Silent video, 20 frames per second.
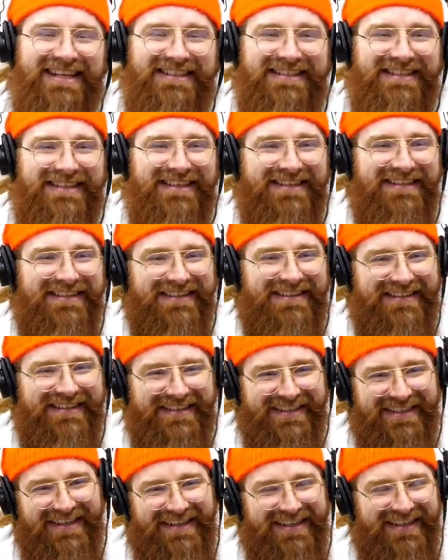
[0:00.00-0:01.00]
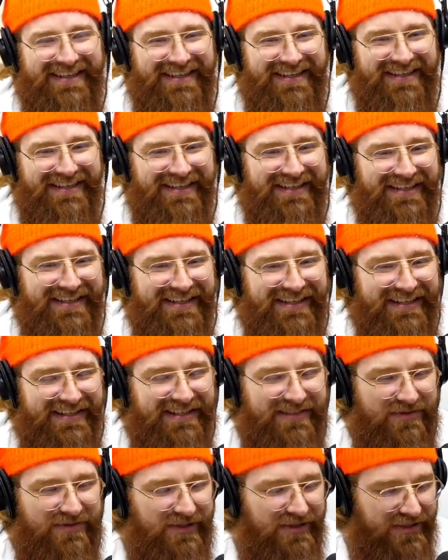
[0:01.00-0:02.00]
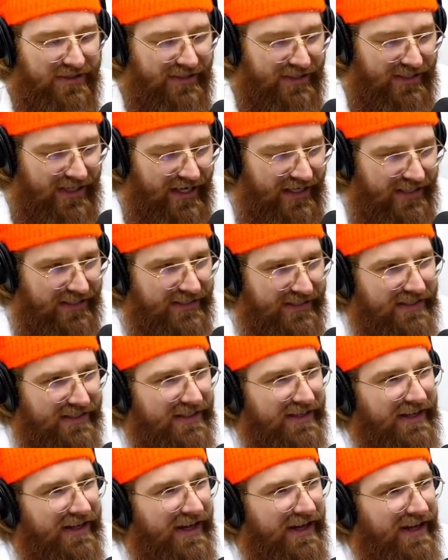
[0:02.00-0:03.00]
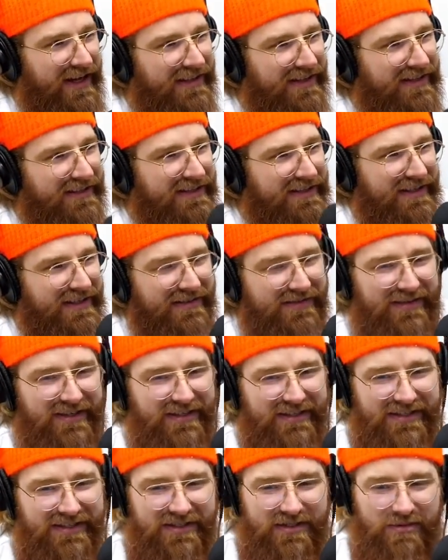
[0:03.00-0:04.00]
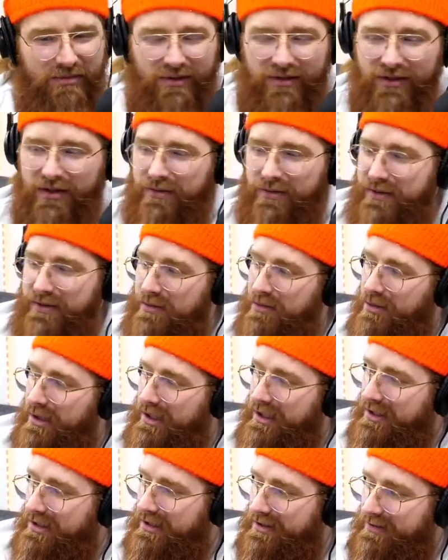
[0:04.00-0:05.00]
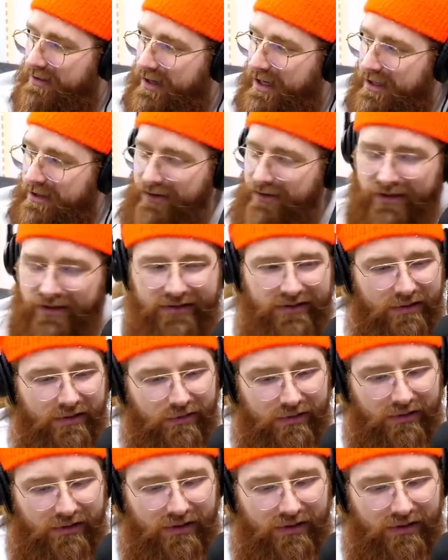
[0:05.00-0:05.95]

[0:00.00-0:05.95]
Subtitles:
No, it's really actually. Let's just pull up some pictures, Ryan. You want to go ahead and pull up a